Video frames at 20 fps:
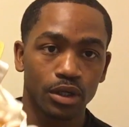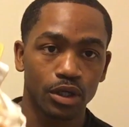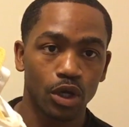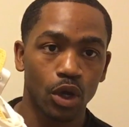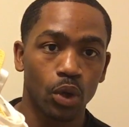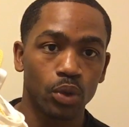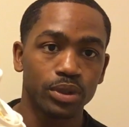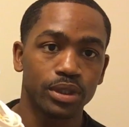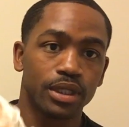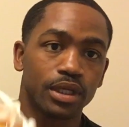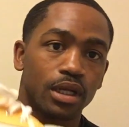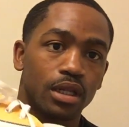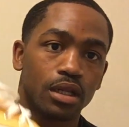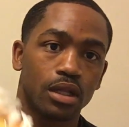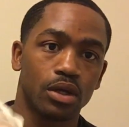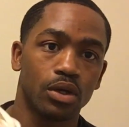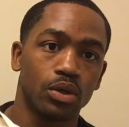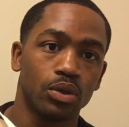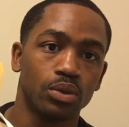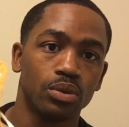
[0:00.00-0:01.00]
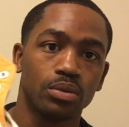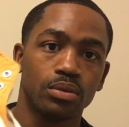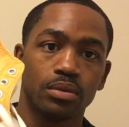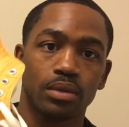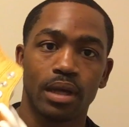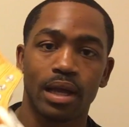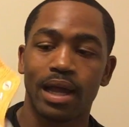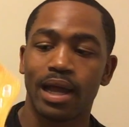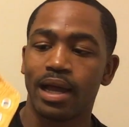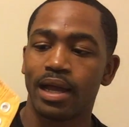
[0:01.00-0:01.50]
Golden glow
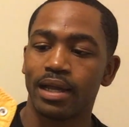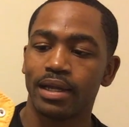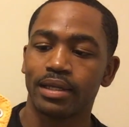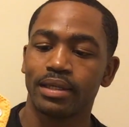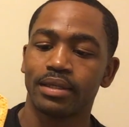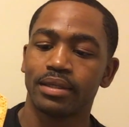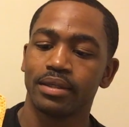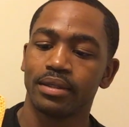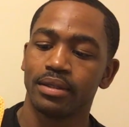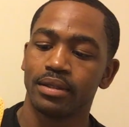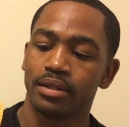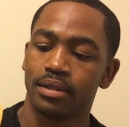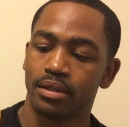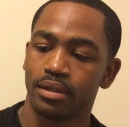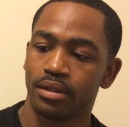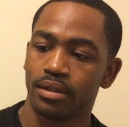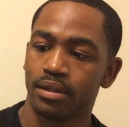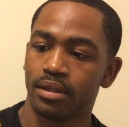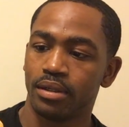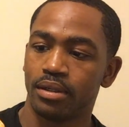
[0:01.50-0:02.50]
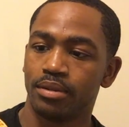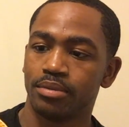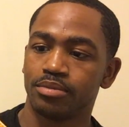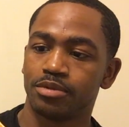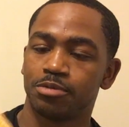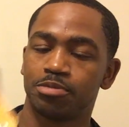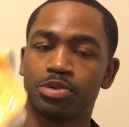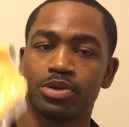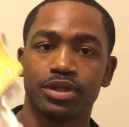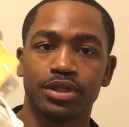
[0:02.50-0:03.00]
high.
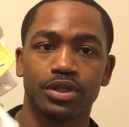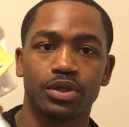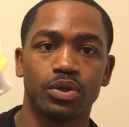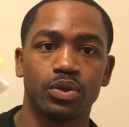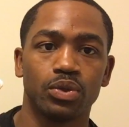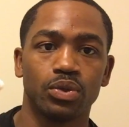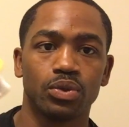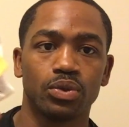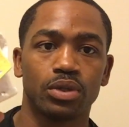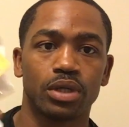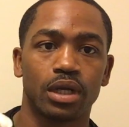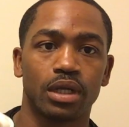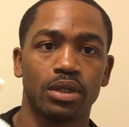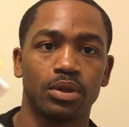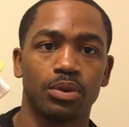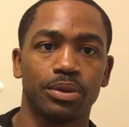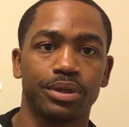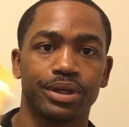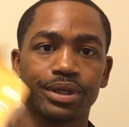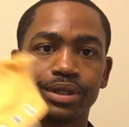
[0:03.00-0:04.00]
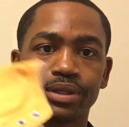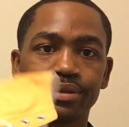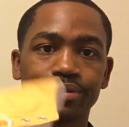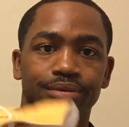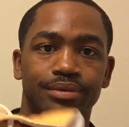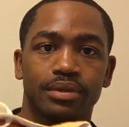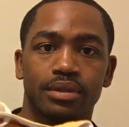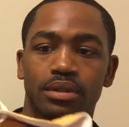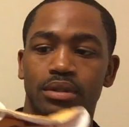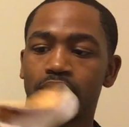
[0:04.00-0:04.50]
It's pretty cool colorway.
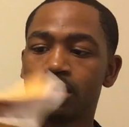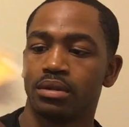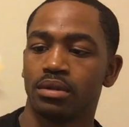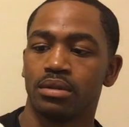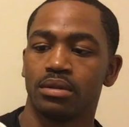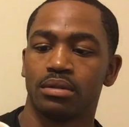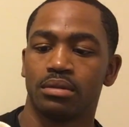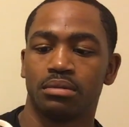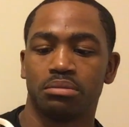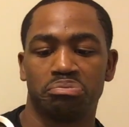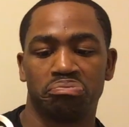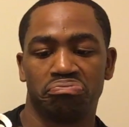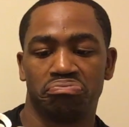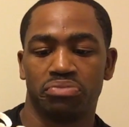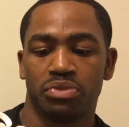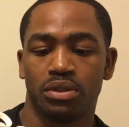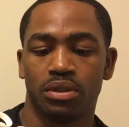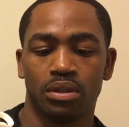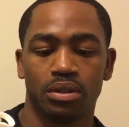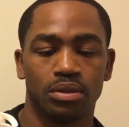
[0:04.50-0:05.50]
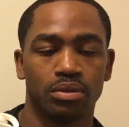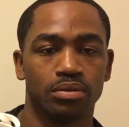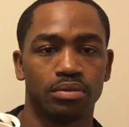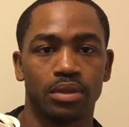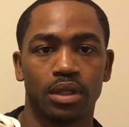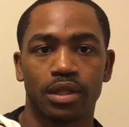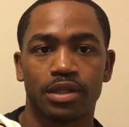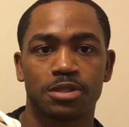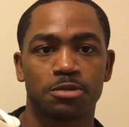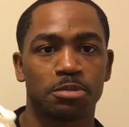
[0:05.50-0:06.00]
You know,
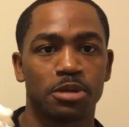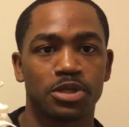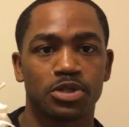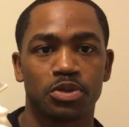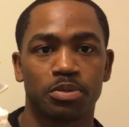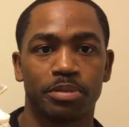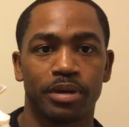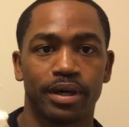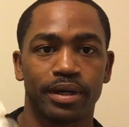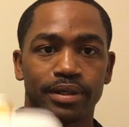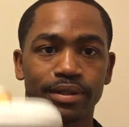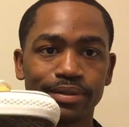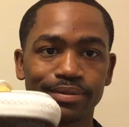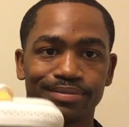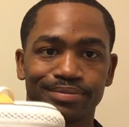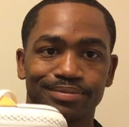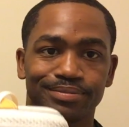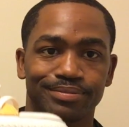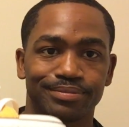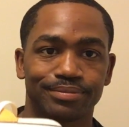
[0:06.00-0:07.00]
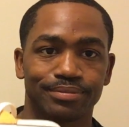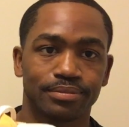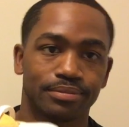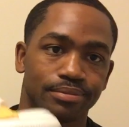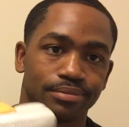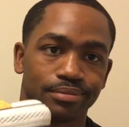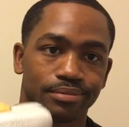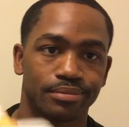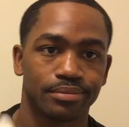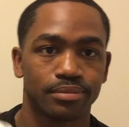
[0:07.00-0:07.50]
nothing special about it.
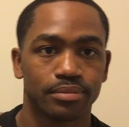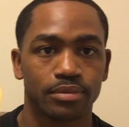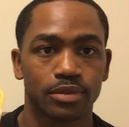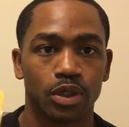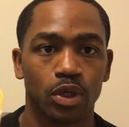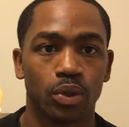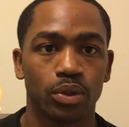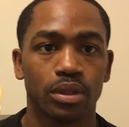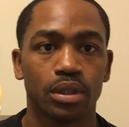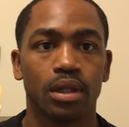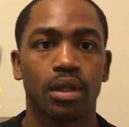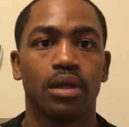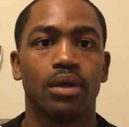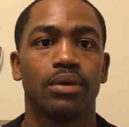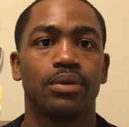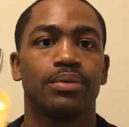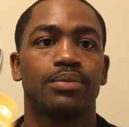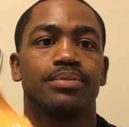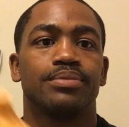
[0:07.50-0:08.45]
Golden glow.